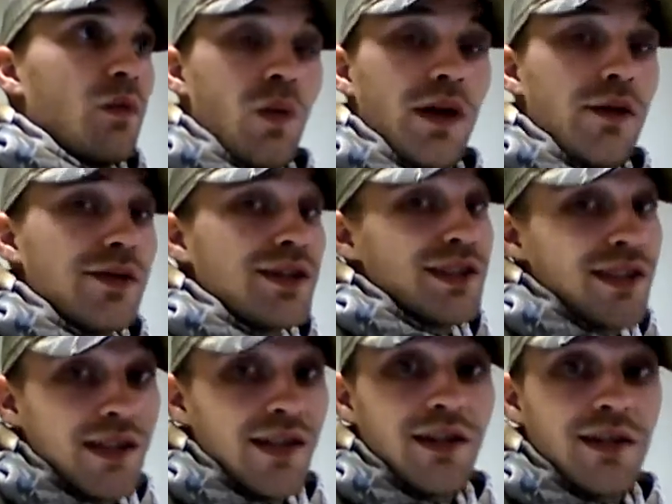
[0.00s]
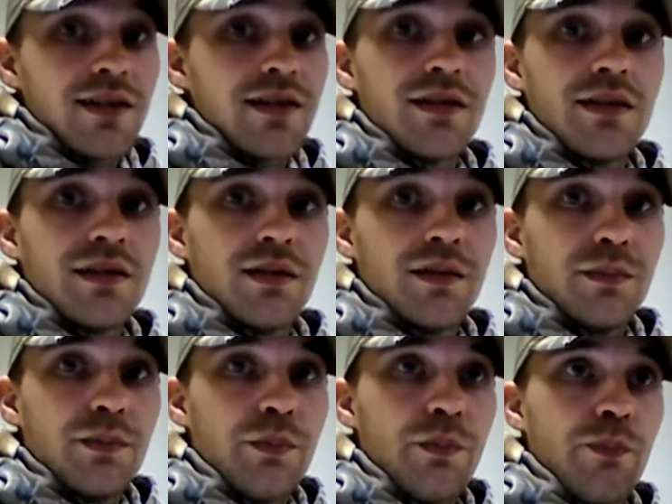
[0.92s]
The weather sucks,
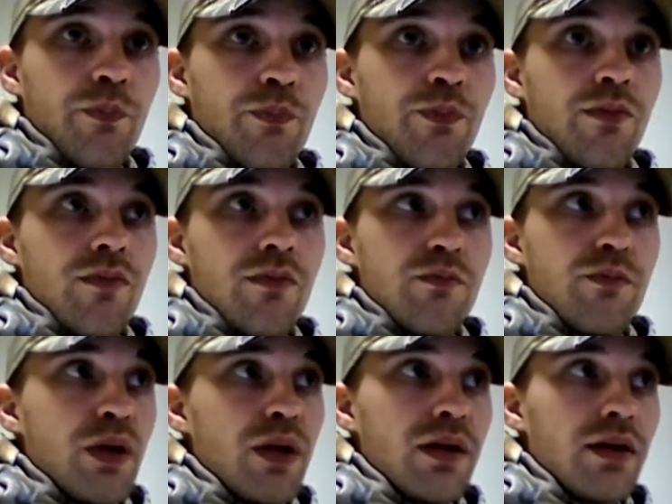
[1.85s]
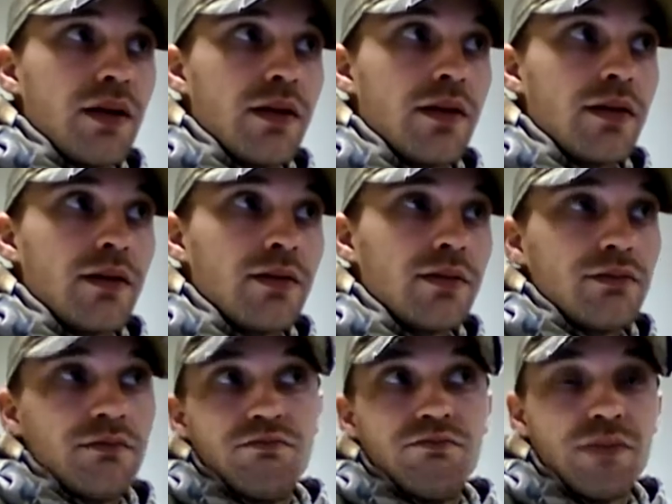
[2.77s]
but
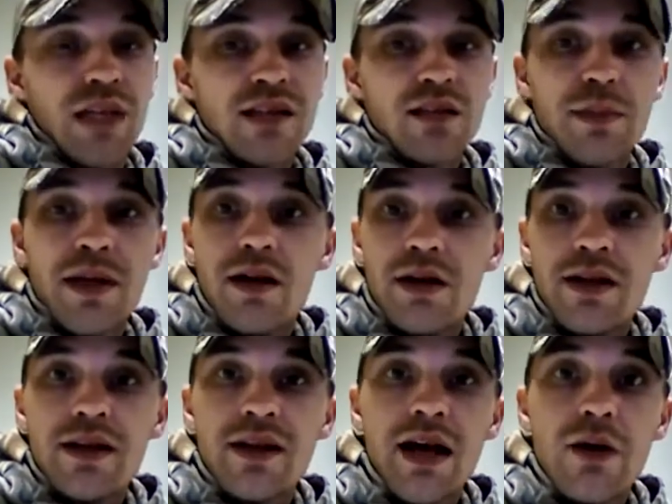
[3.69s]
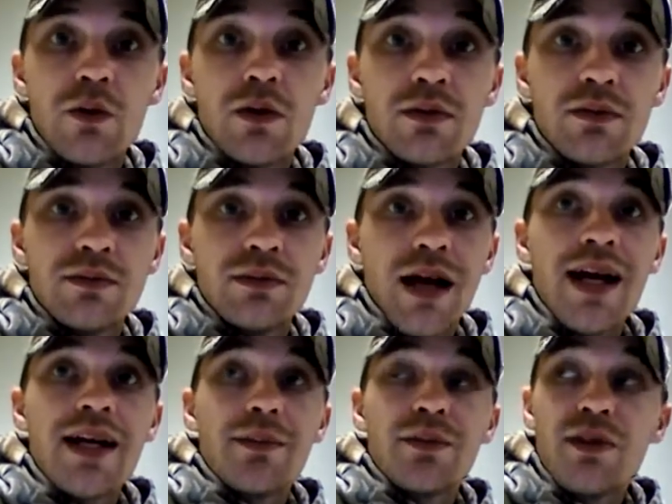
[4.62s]
that's about it.
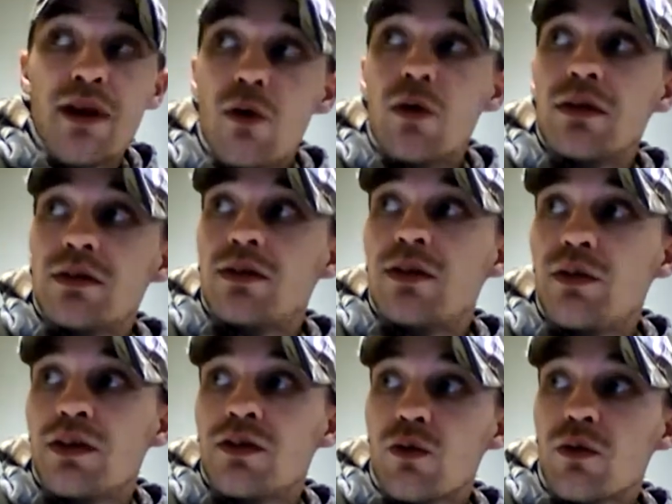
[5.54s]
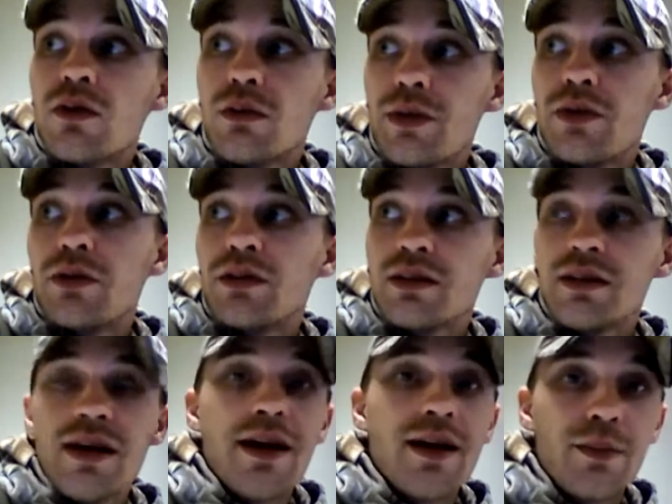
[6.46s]
I am going to do the tour of the building
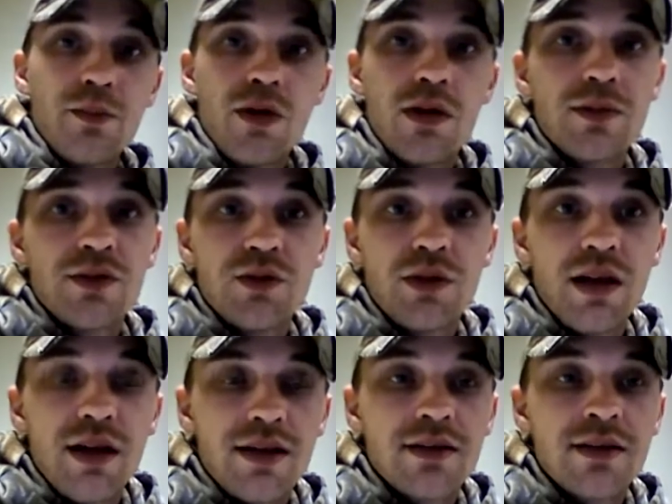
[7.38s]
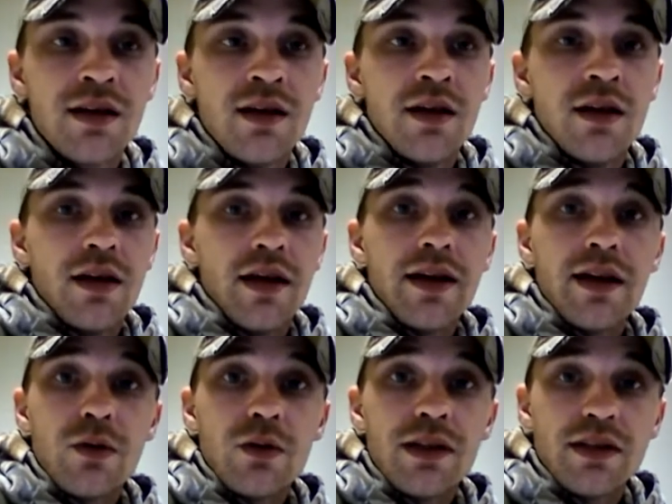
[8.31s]
tonight, I promise you guys.
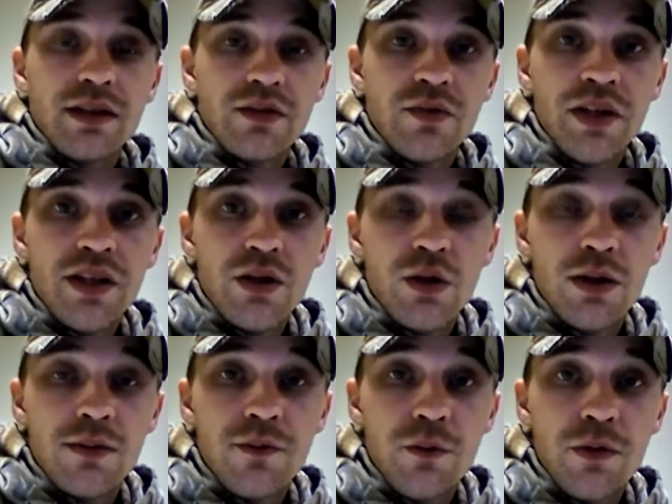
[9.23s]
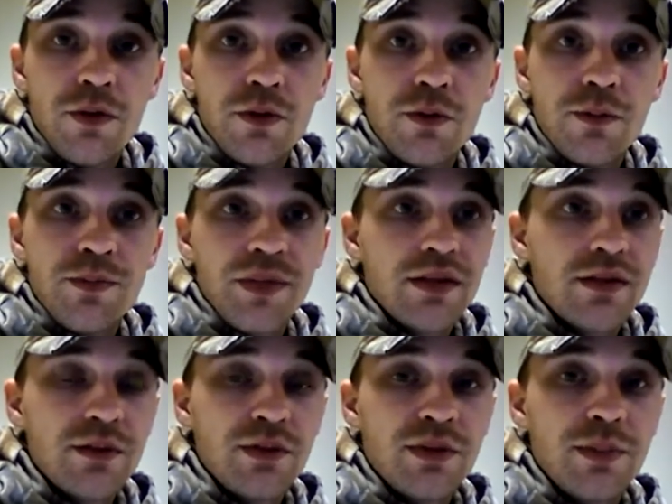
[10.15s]
And I will get this video up for you as
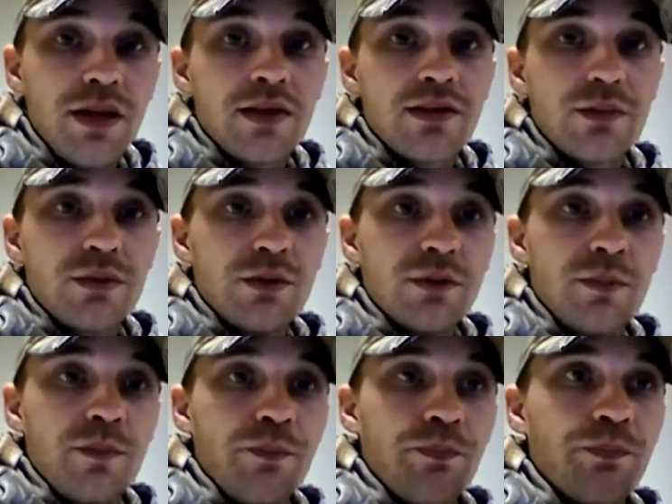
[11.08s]
soon as possible.